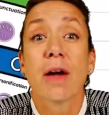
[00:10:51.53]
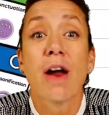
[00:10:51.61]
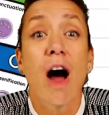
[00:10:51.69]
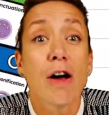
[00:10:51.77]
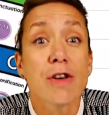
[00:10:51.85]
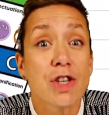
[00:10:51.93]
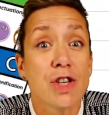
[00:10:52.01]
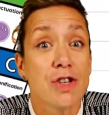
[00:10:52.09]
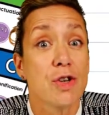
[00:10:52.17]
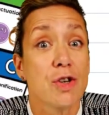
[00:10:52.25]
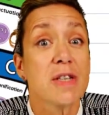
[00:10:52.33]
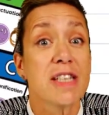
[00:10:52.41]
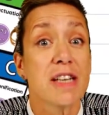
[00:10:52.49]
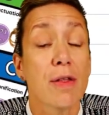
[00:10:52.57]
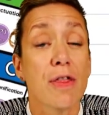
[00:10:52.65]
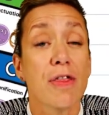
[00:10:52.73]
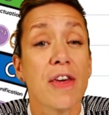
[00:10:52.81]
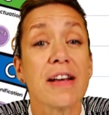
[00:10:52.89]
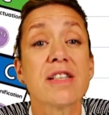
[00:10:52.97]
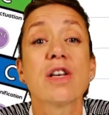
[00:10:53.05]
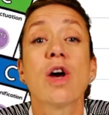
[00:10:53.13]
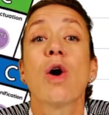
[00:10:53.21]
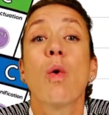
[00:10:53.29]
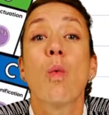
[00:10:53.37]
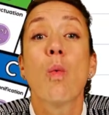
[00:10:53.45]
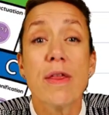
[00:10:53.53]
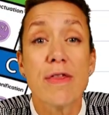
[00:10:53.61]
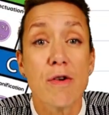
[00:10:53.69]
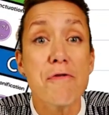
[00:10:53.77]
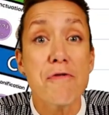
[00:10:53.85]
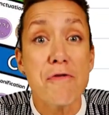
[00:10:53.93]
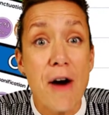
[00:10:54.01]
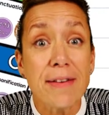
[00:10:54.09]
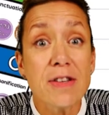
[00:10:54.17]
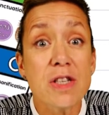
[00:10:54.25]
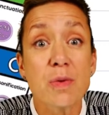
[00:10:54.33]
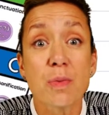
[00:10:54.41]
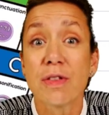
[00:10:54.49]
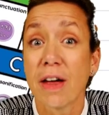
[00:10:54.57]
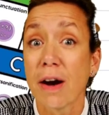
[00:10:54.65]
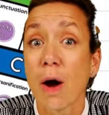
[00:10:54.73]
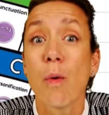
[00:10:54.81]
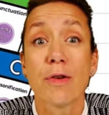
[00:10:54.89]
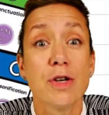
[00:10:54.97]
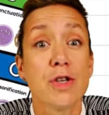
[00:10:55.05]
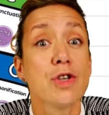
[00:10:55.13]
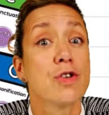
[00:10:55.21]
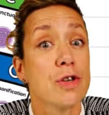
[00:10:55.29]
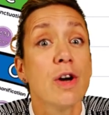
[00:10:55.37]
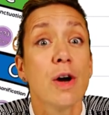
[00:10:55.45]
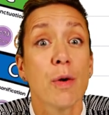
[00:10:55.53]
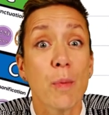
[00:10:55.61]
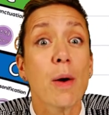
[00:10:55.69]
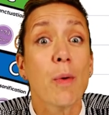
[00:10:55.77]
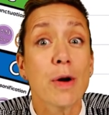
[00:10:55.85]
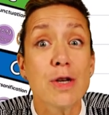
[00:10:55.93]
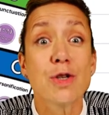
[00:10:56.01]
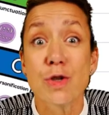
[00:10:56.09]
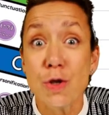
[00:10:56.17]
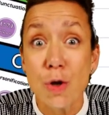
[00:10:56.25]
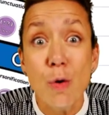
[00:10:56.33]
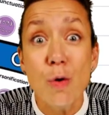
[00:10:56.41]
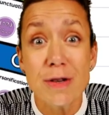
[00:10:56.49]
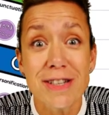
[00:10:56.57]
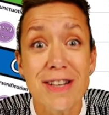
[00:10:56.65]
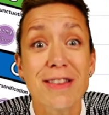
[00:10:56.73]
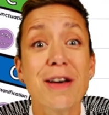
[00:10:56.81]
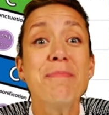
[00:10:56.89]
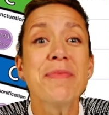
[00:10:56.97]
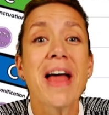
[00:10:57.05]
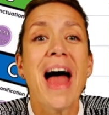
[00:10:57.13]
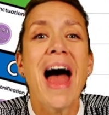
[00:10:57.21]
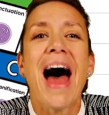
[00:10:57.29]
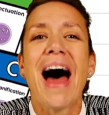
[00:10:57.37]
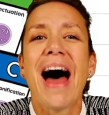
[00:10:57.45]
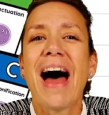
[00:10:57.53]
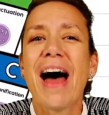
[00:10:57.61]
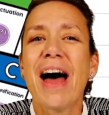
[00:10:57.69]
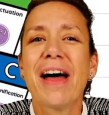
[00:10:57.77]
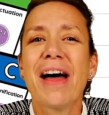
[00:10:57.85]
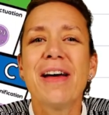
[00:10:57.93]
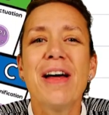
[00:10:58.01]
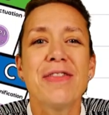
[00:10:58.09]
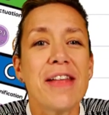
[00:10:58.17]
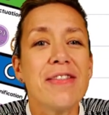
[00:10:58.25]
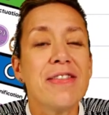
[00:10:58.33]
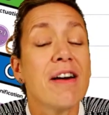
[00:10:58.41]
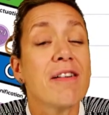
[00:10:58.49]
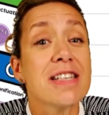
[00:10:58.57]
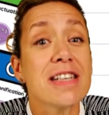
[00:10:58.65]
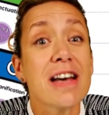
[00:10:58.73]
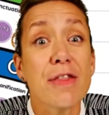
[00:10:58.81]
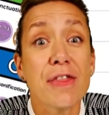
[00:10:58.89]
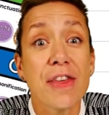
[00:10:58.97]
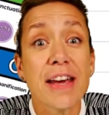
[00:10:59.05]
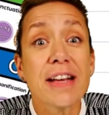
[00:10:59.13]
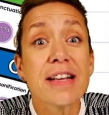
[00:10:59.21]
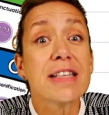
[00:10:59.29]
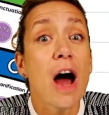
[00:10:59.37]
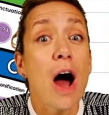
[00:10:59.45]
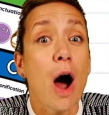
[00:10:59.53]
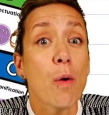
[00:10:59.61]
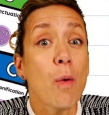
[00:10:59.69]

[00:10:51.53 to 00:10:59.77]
going to ask you to do certain things with your friends that I want you to, when I want you to talk to them. Then there are certain things I